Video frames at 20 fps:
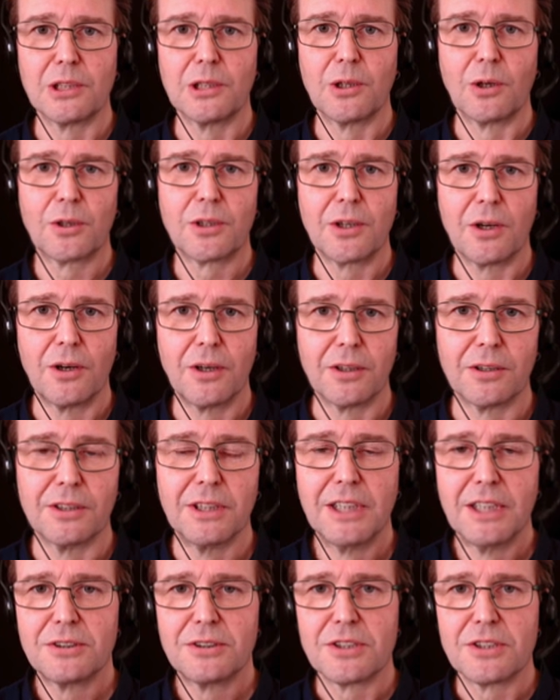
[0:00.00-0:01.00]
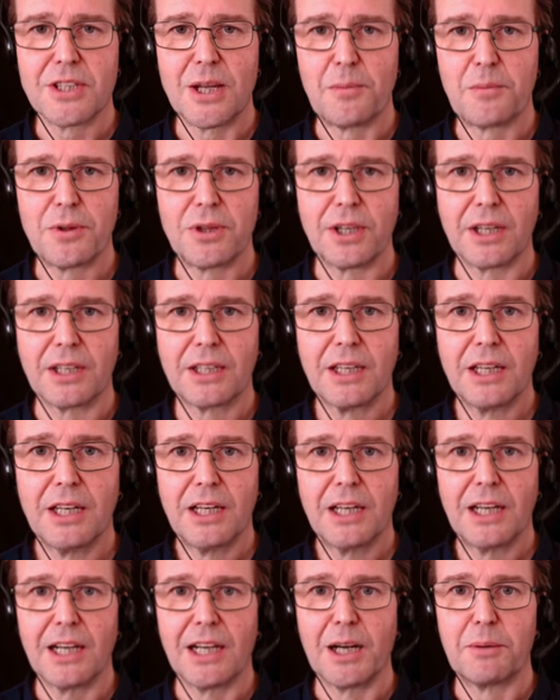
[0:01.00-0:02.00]
lock on to something
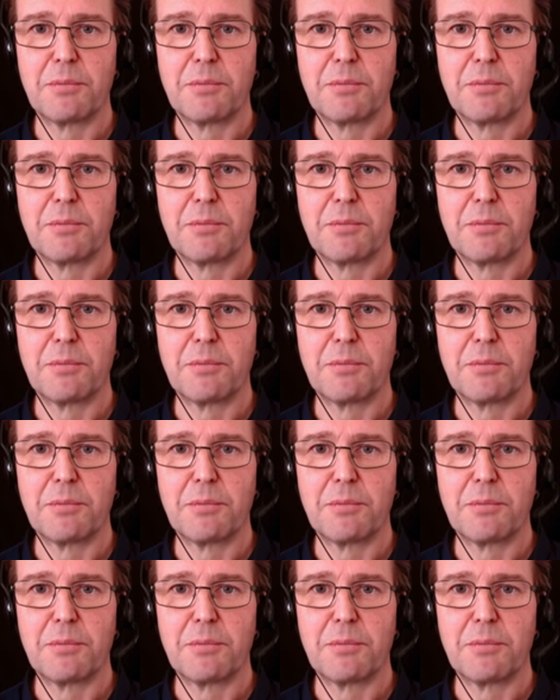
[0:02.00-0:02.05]
uh,